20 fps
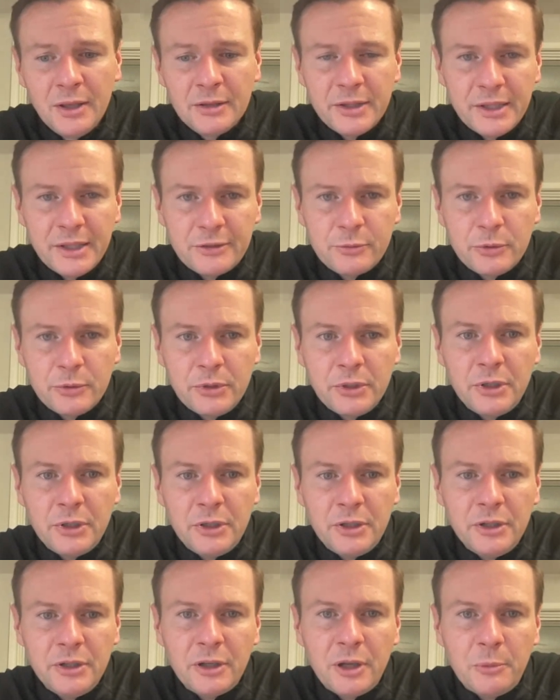that's really
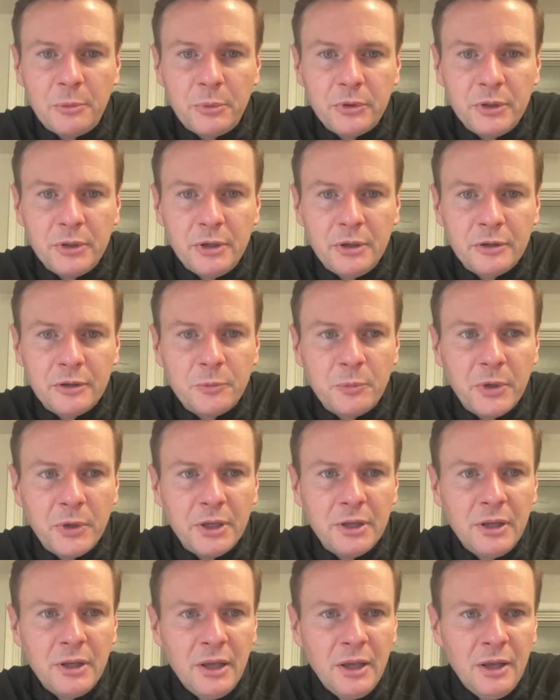good in a couple of years.
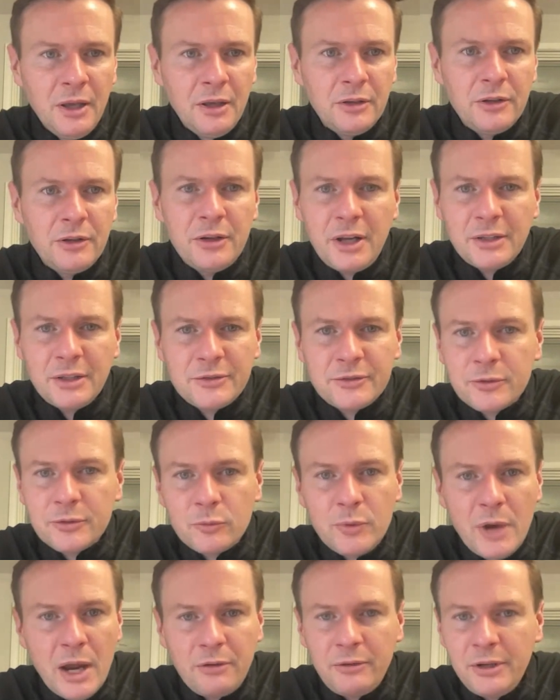But you're not
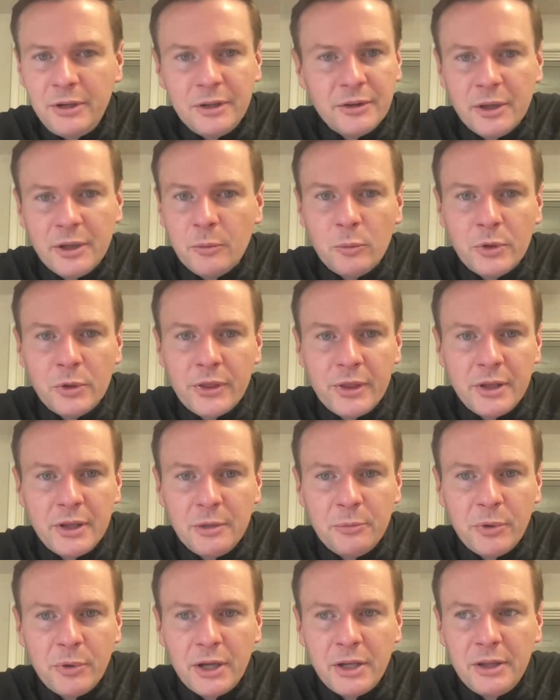surrounding them with
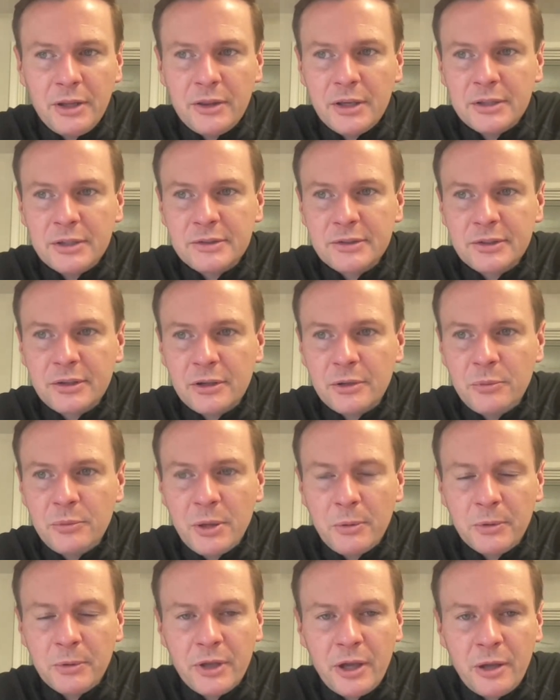anybody that's going to be
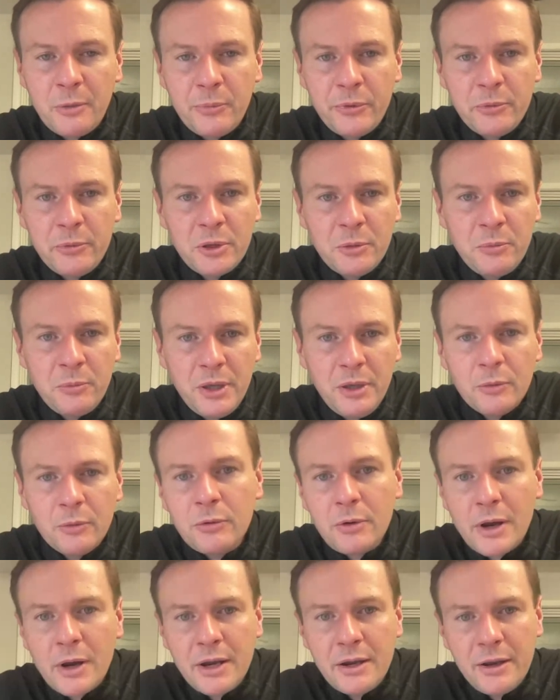able to help them compete
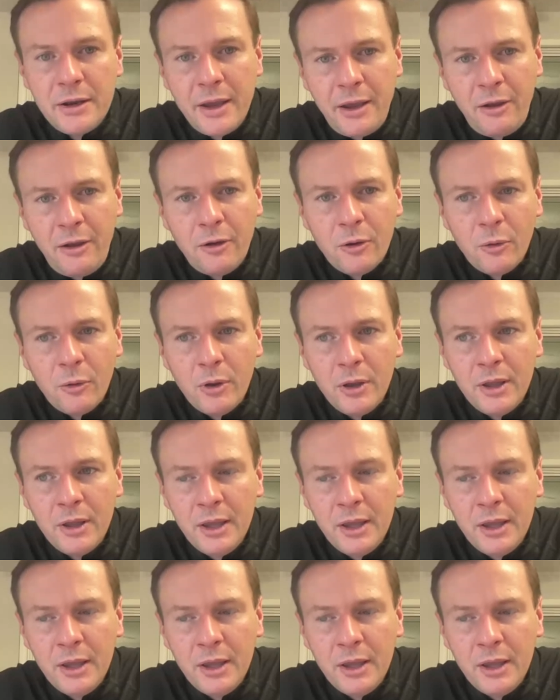right now.